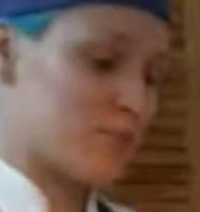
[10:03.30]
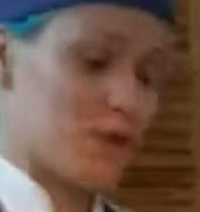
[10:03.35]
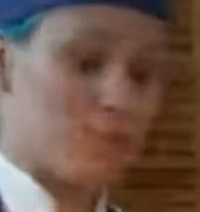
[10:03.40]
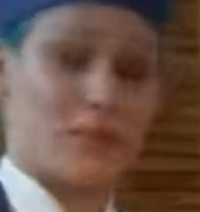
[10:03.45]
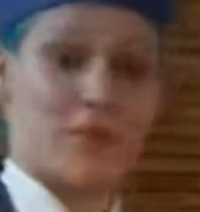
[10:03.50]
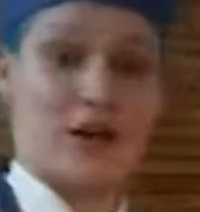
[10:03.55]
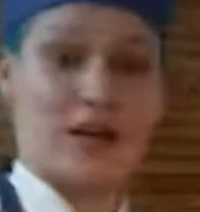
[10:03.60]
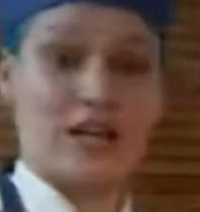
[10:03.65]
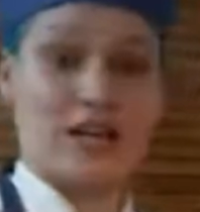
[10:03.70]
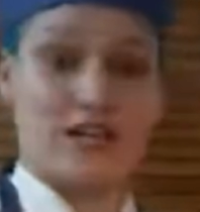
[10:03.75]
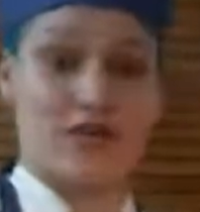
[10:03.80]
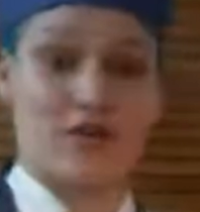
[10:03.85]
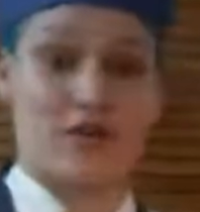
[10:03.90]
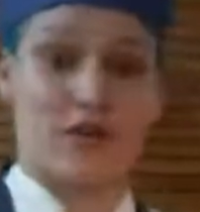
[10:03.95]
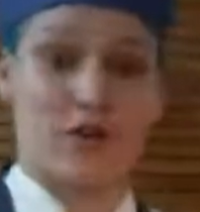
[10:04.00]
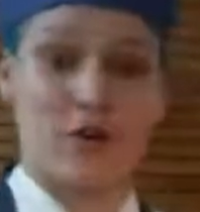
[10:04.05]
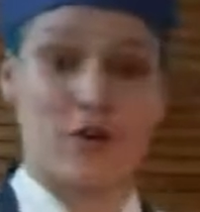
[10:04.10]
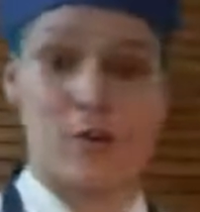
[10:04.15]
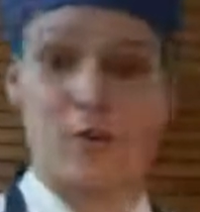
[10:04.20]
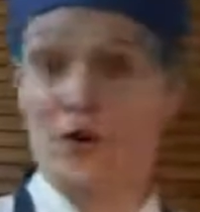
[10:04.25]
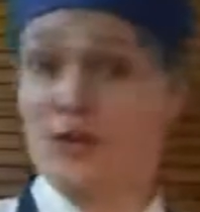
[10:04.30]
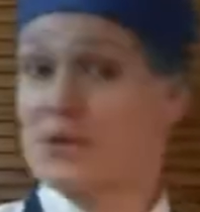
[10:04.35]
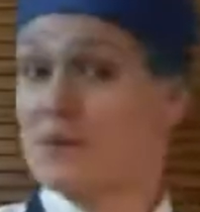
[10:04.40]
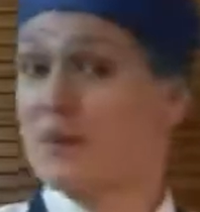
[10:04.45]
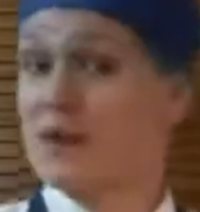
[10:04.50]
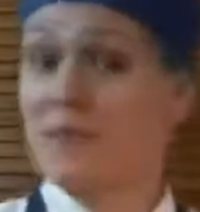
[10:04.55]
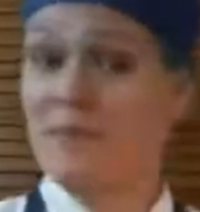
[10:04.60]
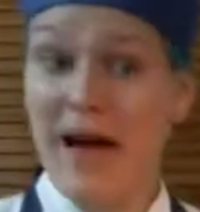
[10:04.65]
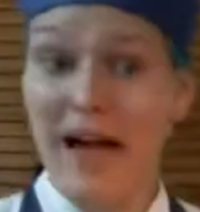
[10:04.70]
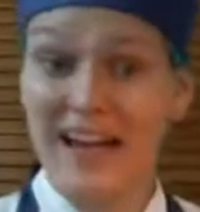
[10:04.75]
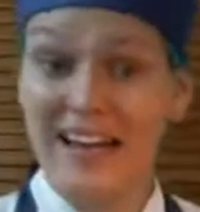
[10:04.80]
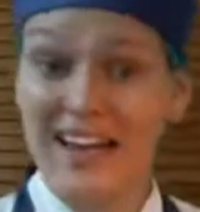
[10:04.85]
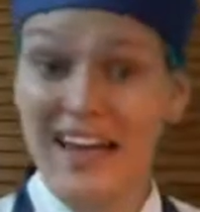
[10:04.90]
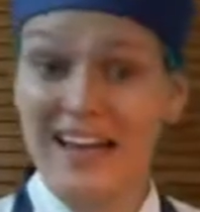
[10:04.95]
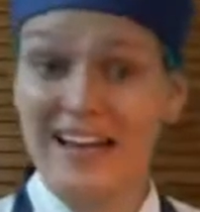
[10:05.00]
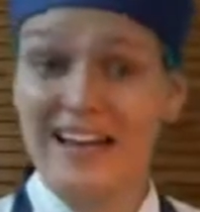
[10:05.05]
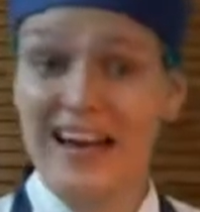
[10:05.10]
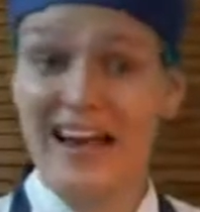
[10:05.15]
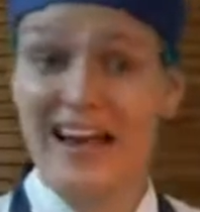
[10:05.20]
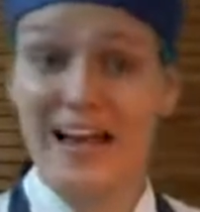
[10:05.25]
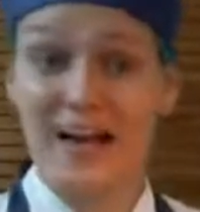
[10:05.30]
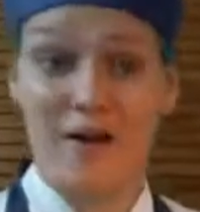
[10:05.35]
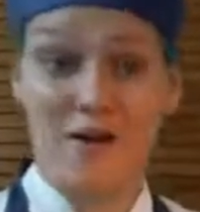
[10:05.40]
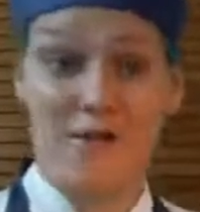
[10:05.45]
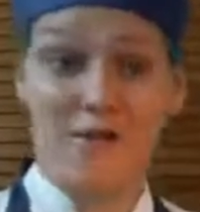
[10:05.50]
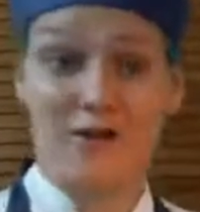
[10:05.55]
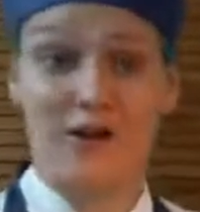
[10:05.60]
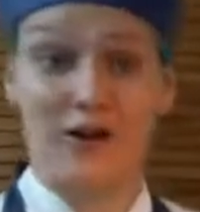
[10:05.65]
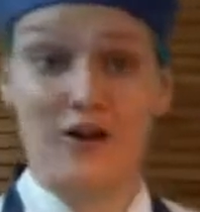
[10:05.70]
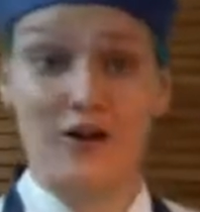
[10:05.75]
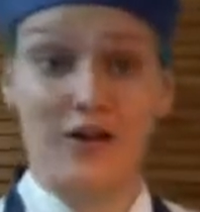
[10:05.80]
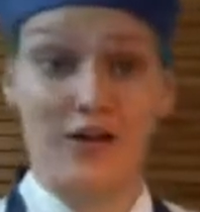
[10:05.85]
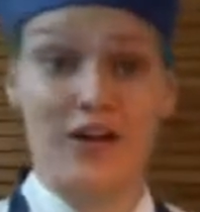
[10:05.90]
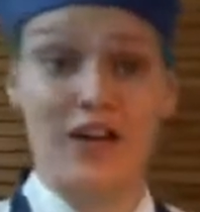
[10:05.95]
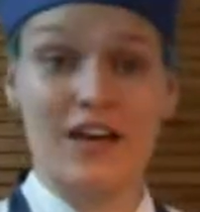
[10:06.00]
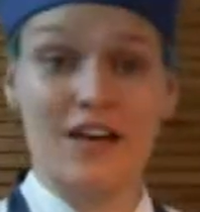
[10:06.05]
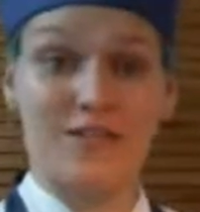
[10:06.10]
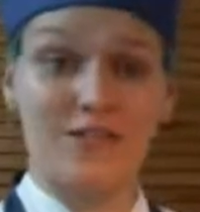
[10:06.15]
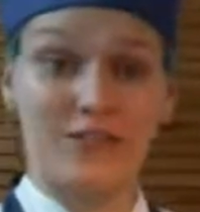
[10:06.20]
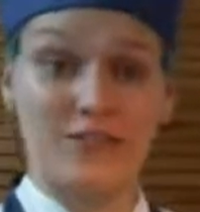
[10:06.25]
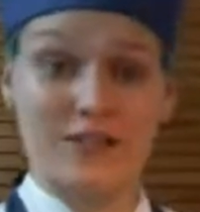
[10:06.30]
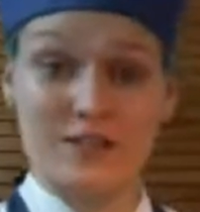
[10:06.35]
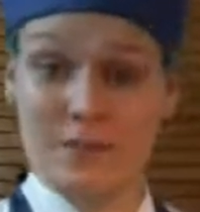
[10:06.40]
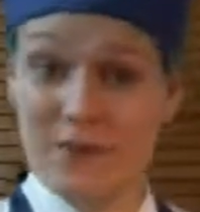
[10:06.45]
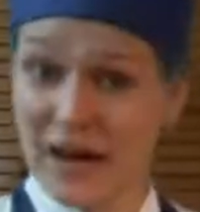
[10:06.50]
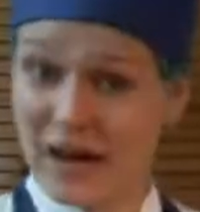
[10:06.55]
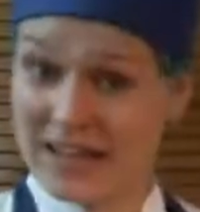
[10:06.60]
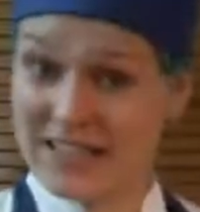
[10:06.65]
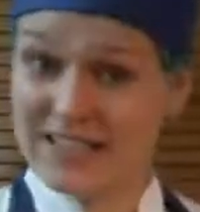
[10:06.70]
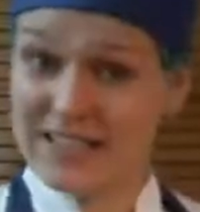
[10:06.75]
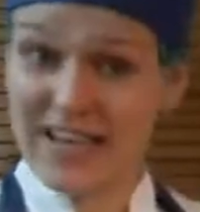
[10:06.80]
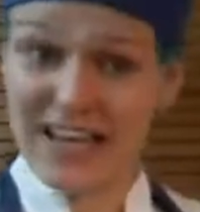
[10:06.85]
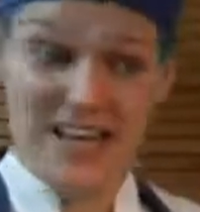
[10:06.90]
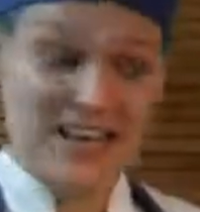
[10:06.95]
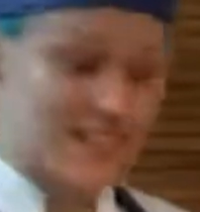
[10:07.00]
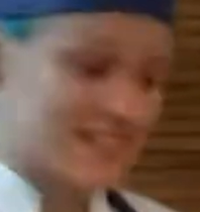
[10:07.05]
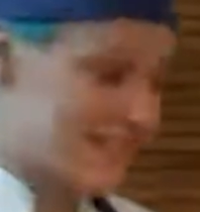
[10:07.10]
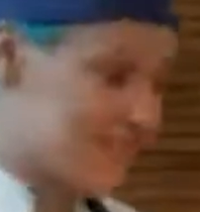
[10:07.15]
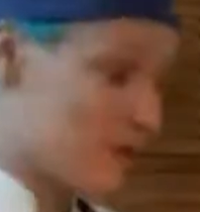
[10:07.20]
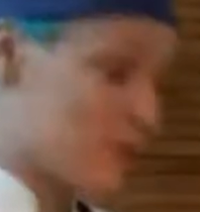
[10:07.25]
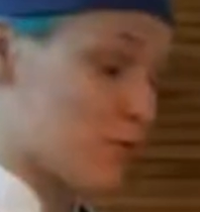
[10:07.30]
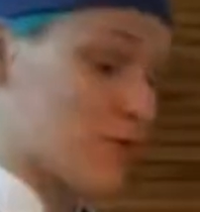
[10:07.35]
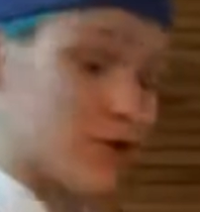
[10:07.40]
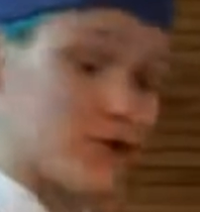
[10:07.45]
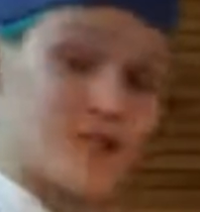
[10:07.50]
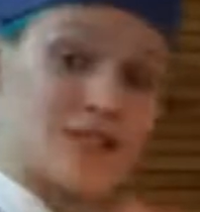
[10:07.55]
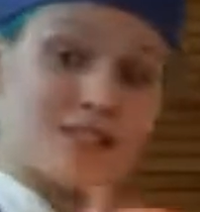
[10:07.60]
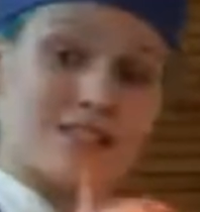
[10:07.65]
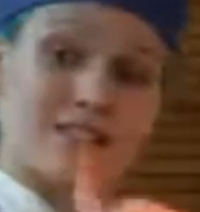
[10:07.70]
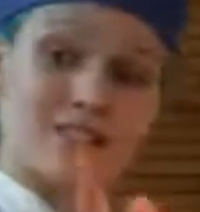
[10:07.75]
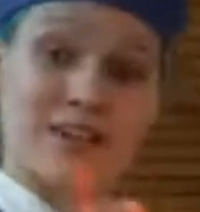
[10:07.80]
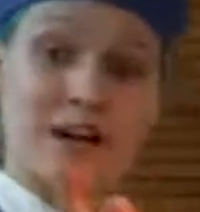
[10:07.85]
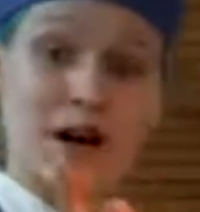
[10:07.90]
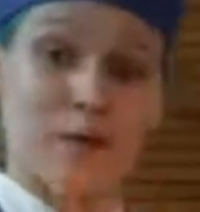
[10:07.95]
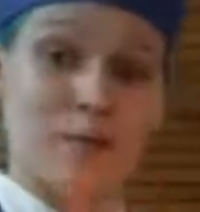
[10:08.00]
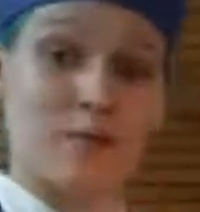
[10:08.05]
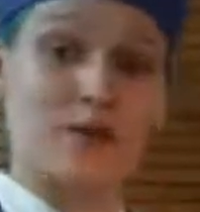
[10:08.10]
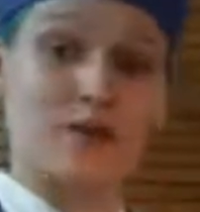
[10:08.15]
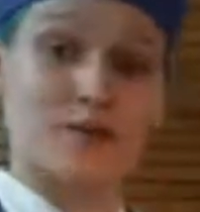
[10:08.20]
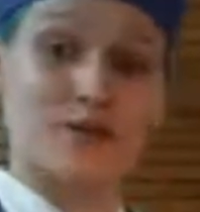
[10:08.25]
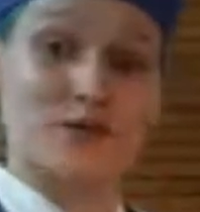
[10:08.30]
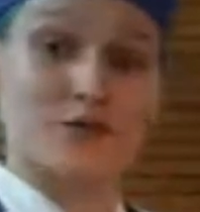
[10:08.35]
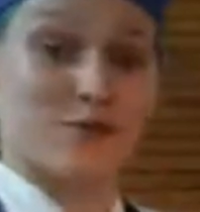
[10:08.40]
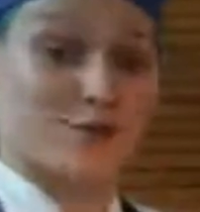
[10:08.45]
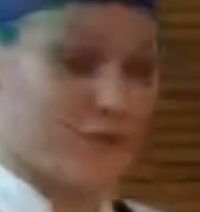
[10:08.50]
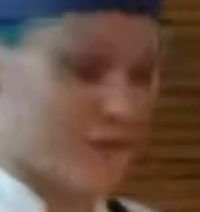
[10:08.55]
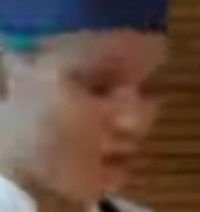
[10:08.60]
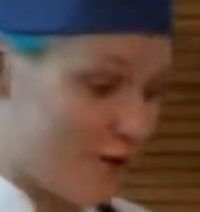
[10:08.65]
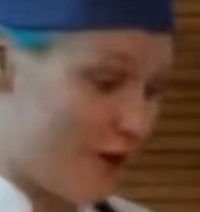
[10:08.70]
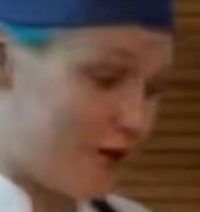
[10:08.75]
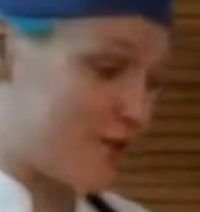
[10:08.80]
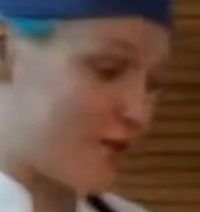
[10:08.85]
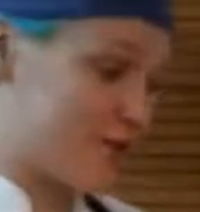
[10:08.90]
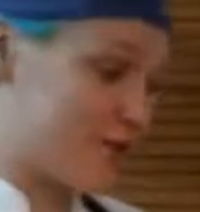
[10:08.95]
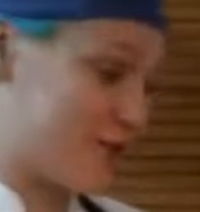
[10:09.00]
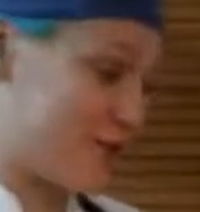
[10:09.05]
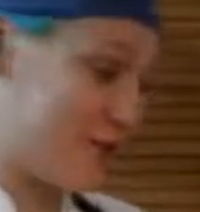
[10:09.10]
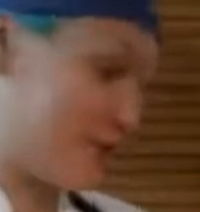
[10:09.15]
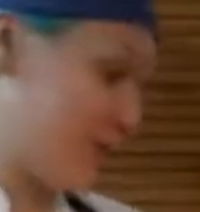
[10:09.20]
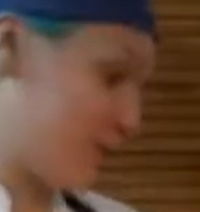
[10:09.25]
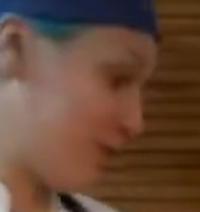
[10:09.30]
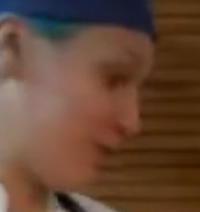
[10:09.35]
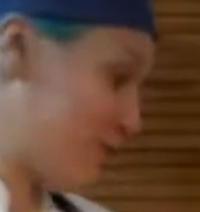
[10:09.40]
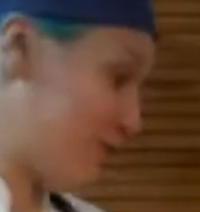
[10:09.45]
preparation for possibly pancake day if you're looking for some ideas, which is coming soon, very soon.